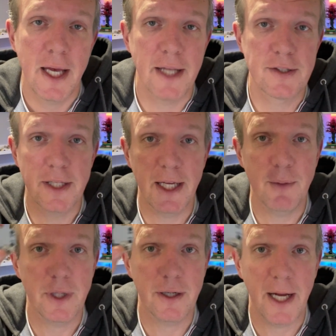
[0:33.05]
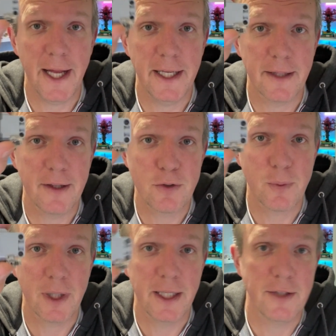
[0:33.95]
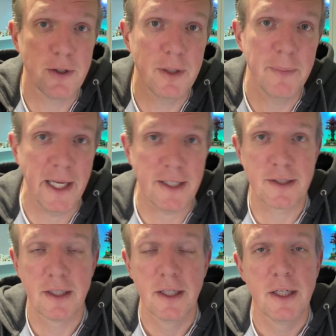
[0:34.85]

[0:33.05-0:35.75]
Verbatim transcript: and today we are adding this one into the mix.